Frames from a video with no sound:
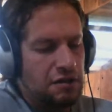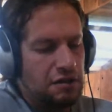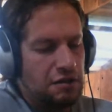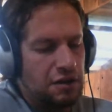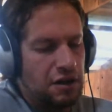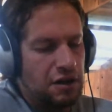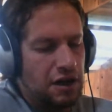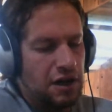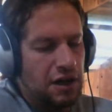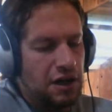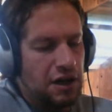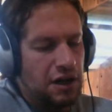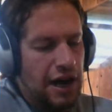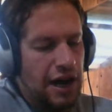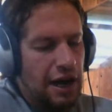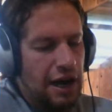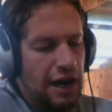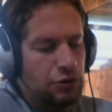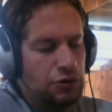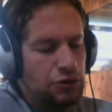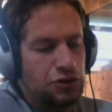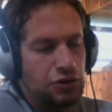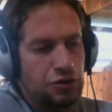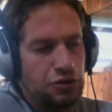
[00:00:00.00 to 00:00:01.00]
I
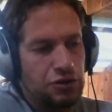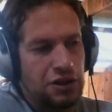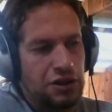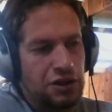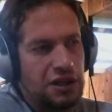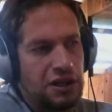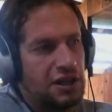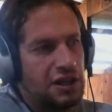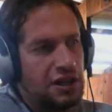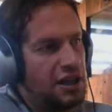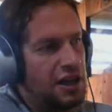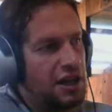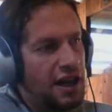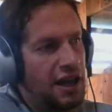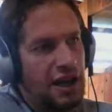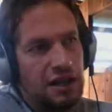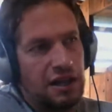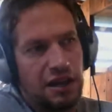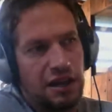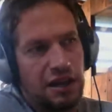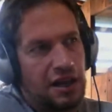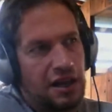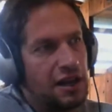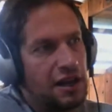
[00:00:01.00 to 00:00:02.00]
was only going to get,
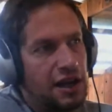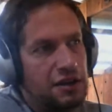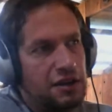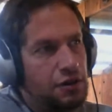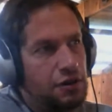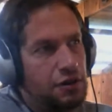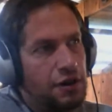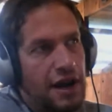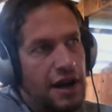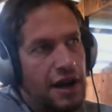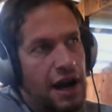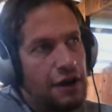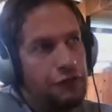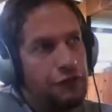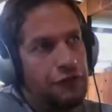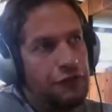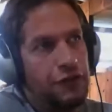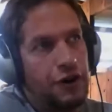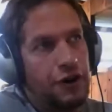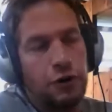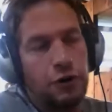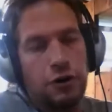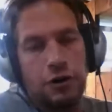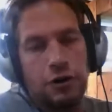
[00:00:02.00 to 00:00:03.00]
like, I don't know, half
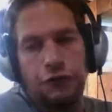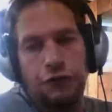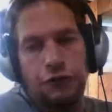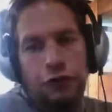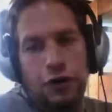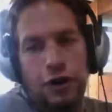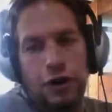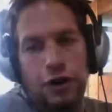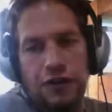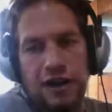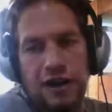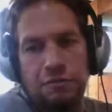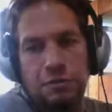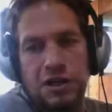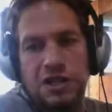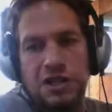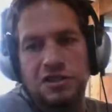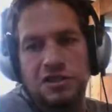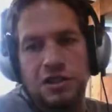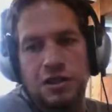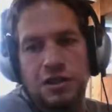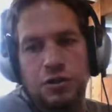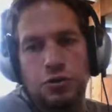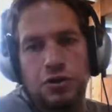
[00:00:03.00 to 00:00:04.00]
hour or 45
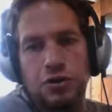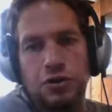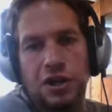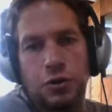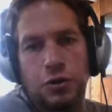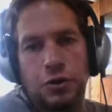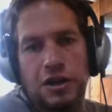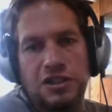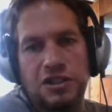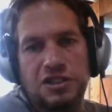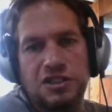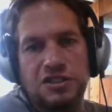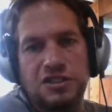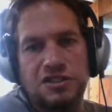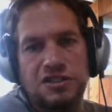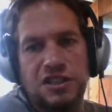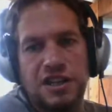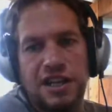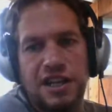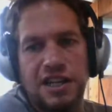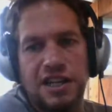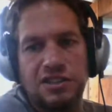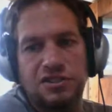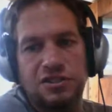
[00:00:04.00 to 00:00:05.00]
minutes, including questions
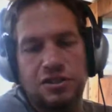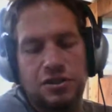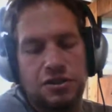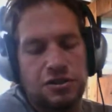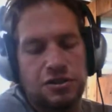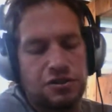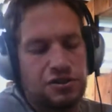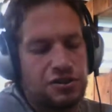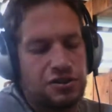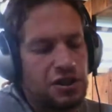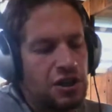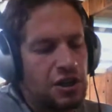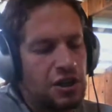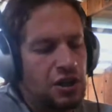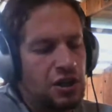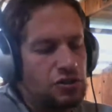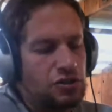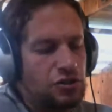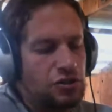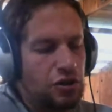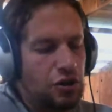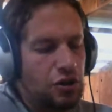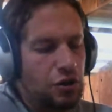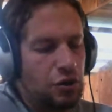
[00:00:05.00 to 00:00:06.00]
and answers.
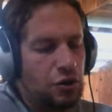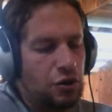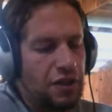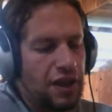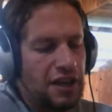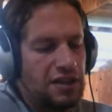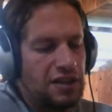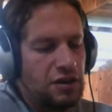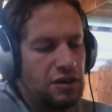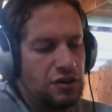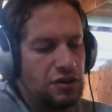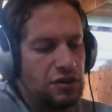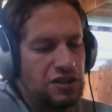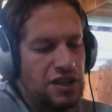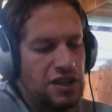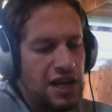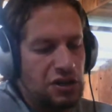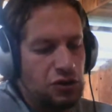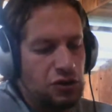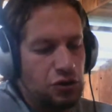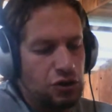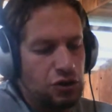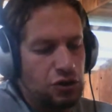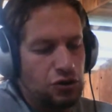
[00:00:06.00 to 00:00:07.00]
So they
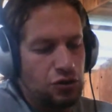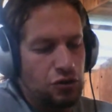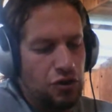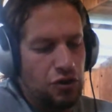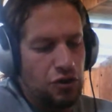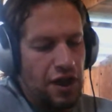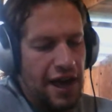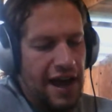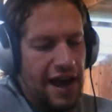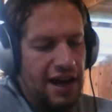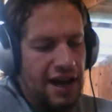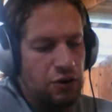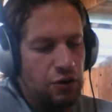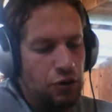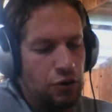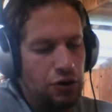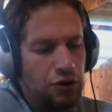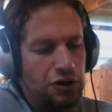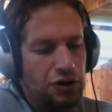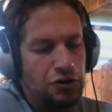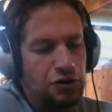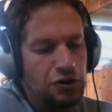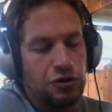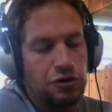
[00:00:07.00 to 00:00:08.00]
said you could do that, or
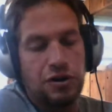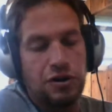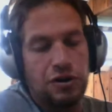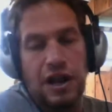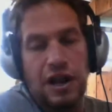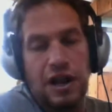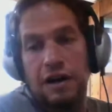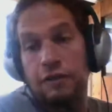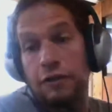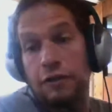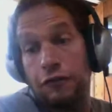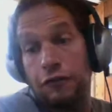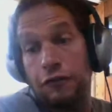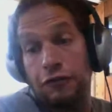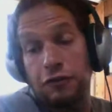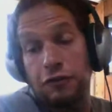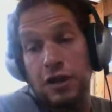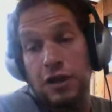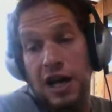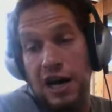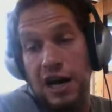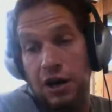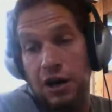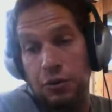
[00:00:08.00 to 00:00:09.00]
you could have a
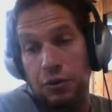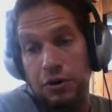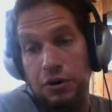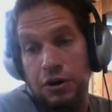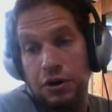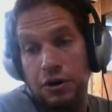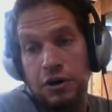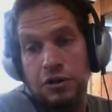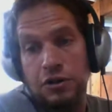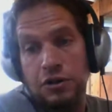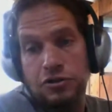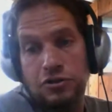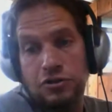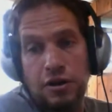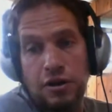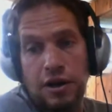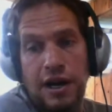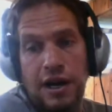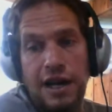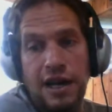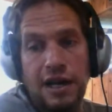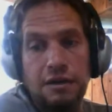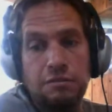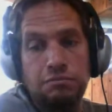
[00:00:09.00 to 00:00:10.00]
full hour. So
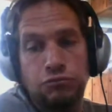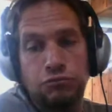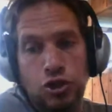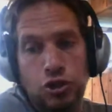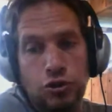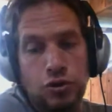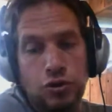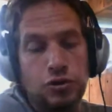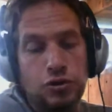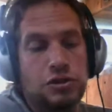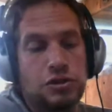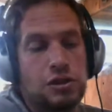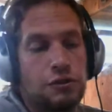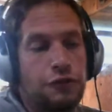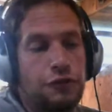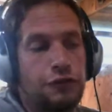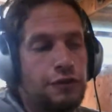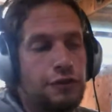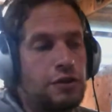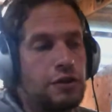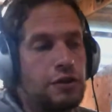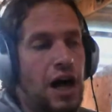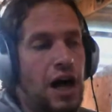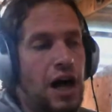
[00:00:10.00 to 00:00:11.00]
I chose the
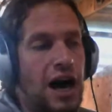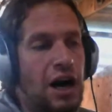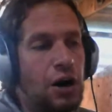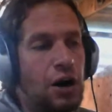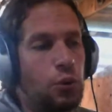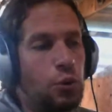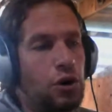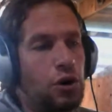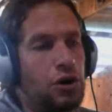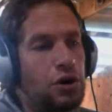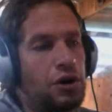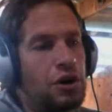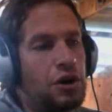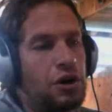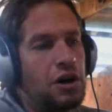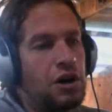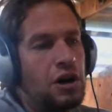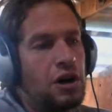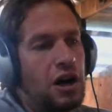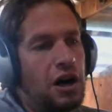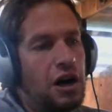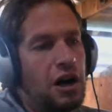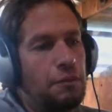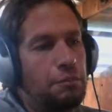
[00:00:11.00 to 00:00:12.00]
full hour,
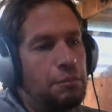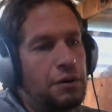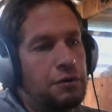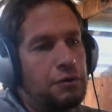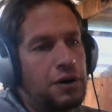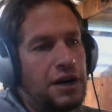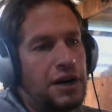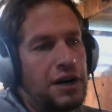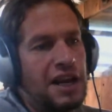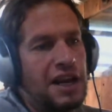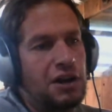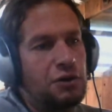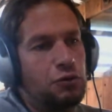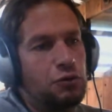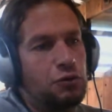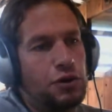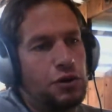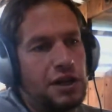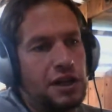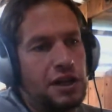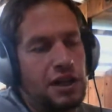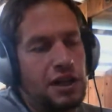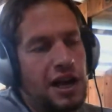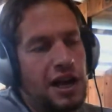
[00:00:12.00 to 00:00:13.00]
but what I didn't
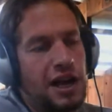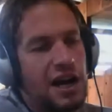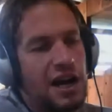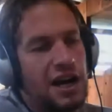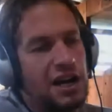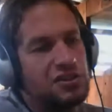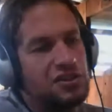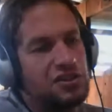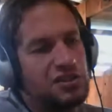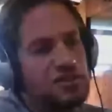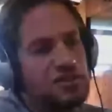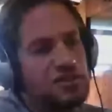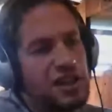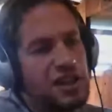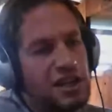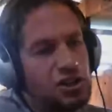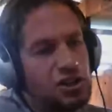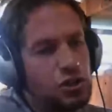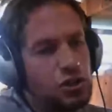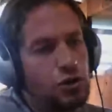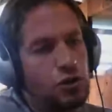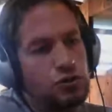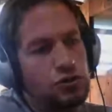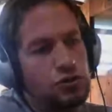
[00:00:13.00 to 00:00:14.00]
realize is I
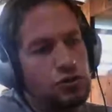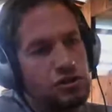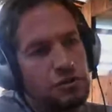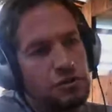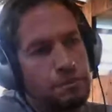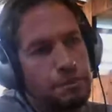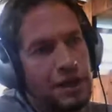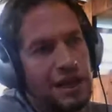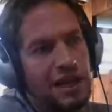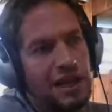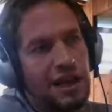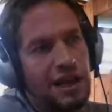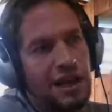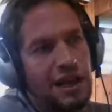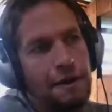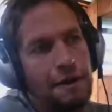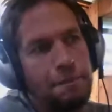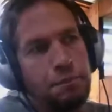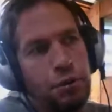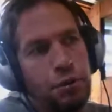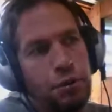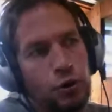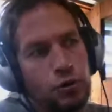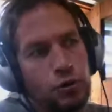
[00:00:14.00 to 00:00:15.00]
chose being a
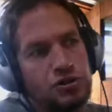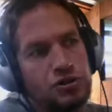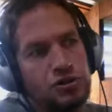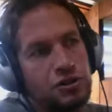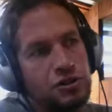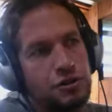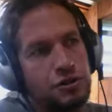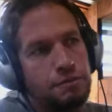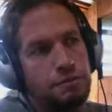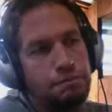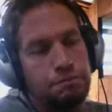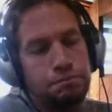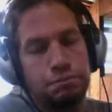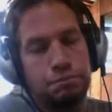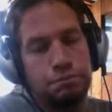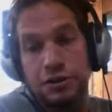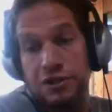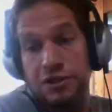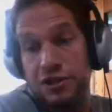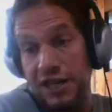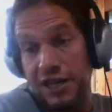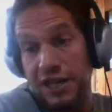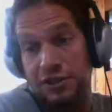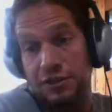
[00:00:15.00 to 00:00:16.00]
poster
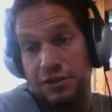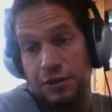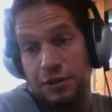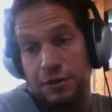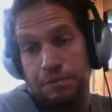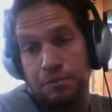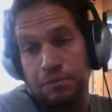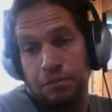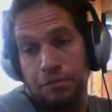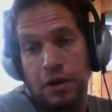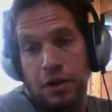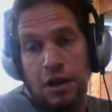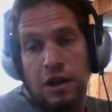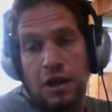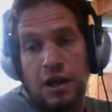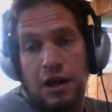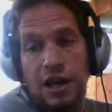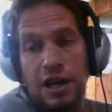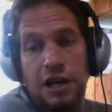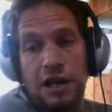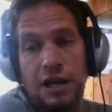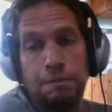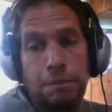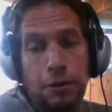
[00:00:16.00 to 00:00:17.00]
presenter.
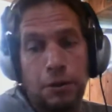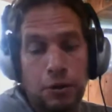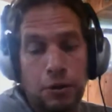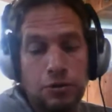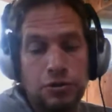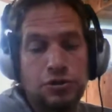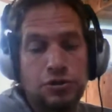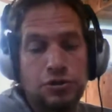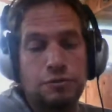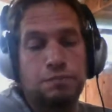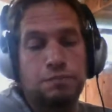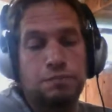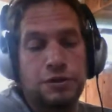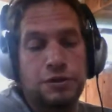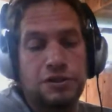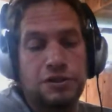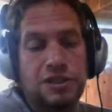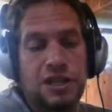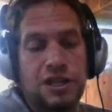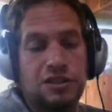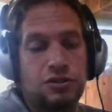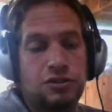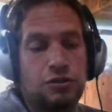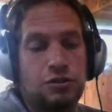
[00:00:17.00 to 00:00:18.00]
And a poster
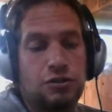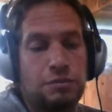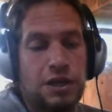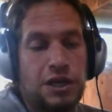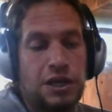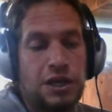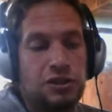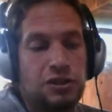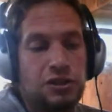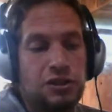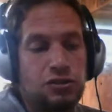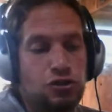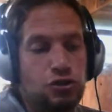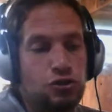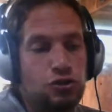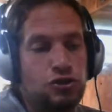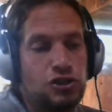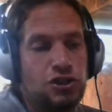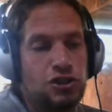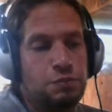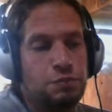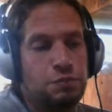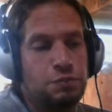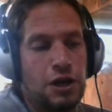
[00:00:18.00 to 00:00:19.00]
presenter means you just
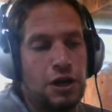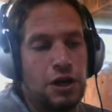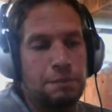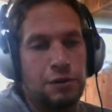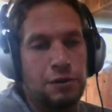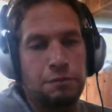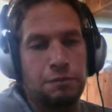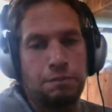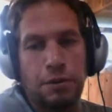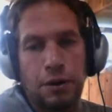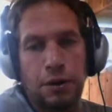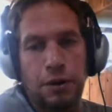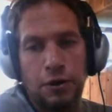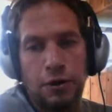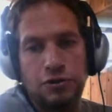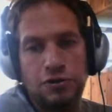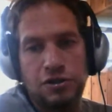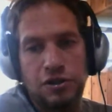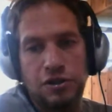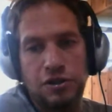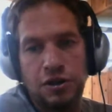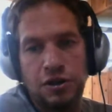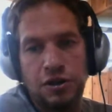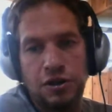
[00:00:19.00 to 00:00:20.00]
put up your
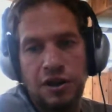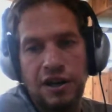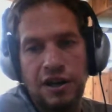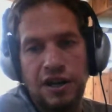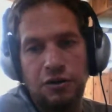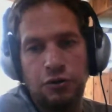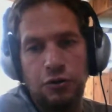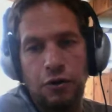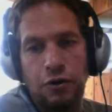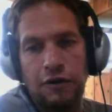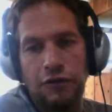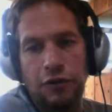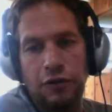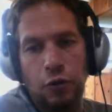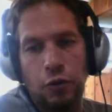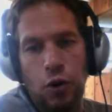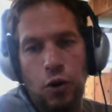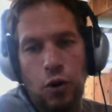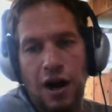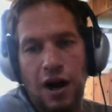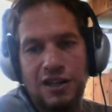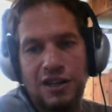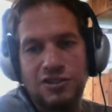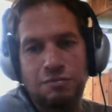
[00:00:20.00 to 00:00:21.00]
poster, and whoever
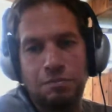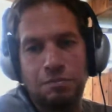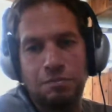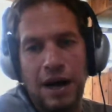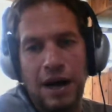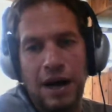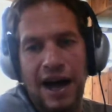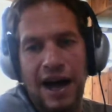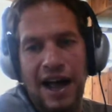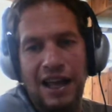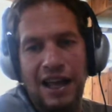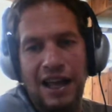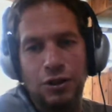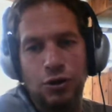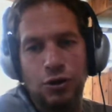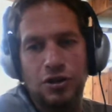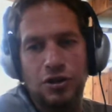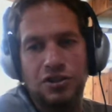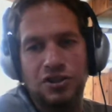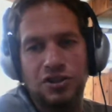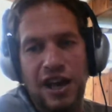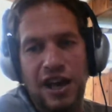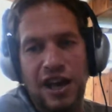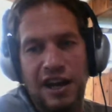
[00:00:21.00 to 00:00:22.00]
walks by
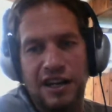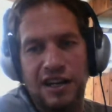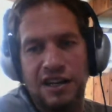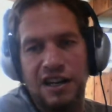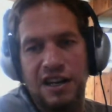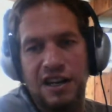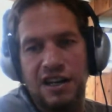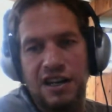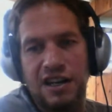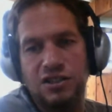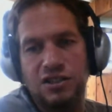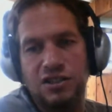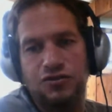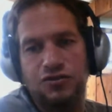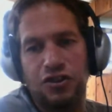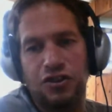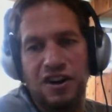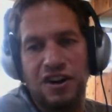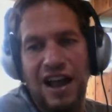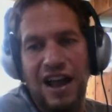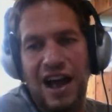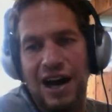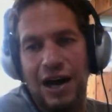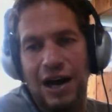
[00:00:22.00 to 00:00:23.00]
looks at it, and it's for an
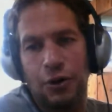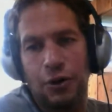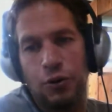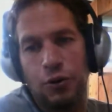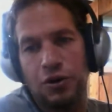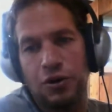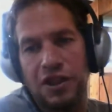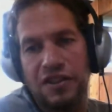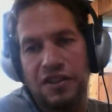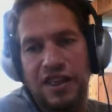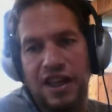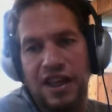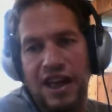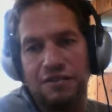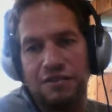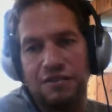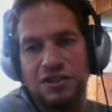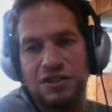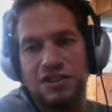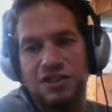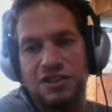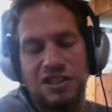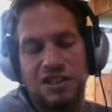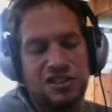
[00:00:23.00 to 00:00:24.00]
hour that they have
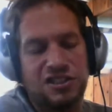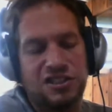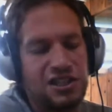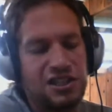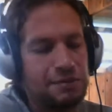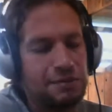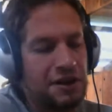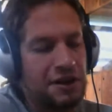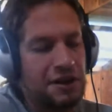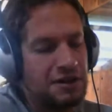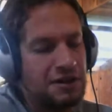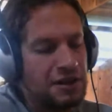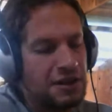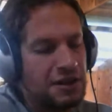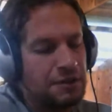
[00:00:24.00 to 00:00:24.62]
this exhibit.